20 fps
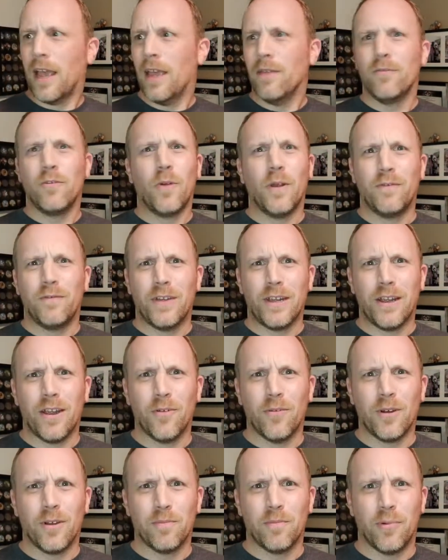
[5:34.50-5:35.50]
I haven't quite figured
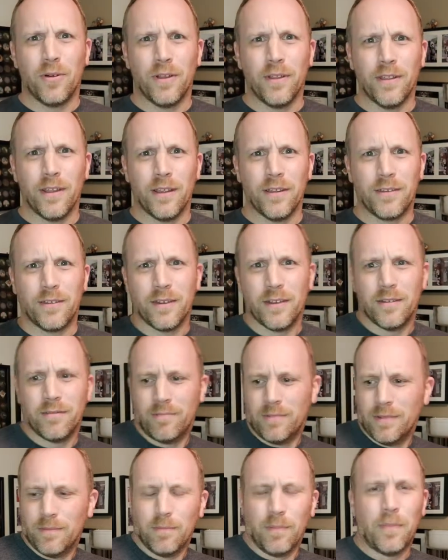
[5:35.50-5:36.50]
out where I'm putting this.
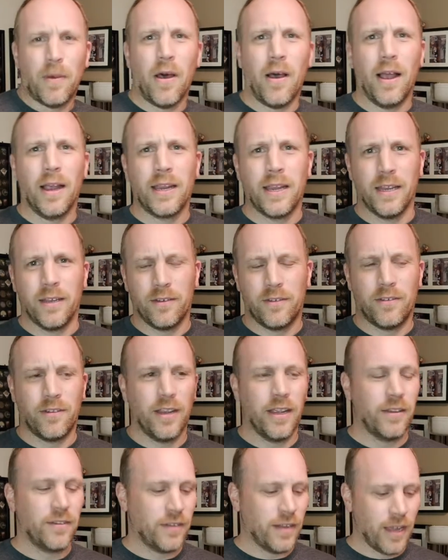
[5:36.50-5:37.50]
Pocket,
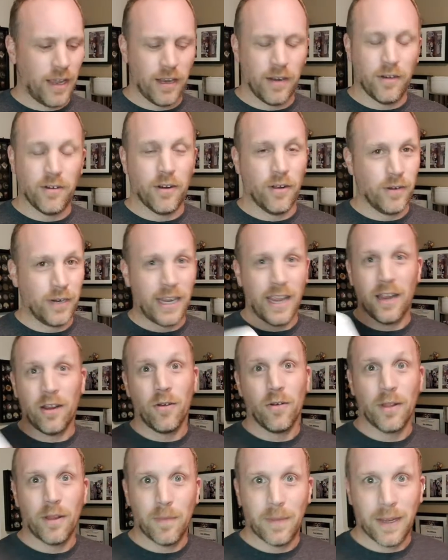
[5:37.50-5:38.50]
chest, I don't know. It can't
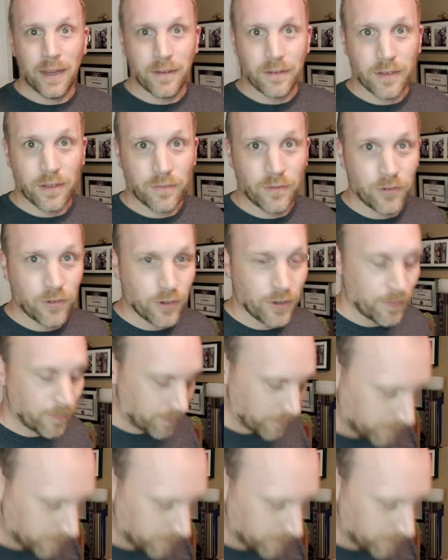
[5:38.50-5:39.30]
go in the mask, that's for sure.